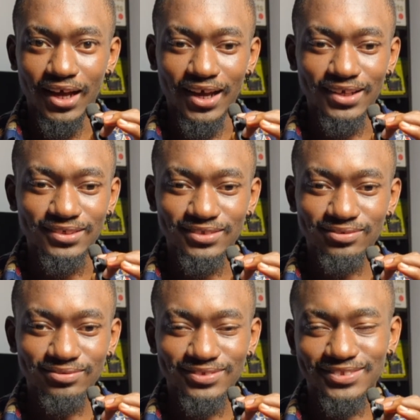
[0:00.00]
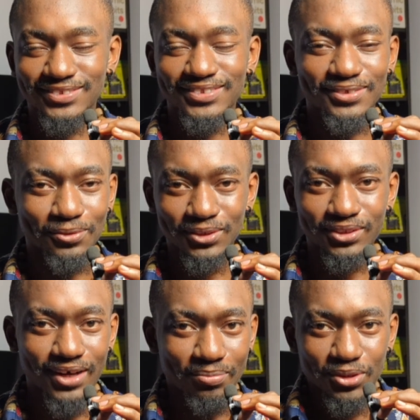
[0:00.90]
and it was
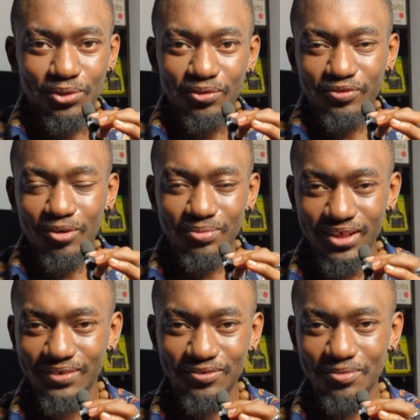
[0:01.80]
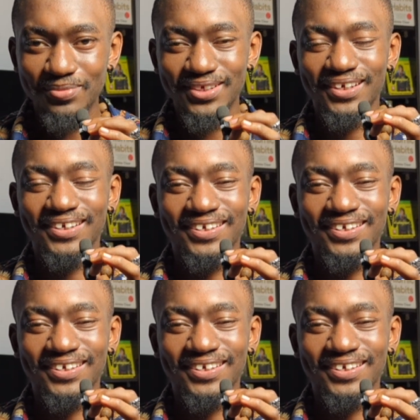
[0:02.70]
a rabbit hole from there for me.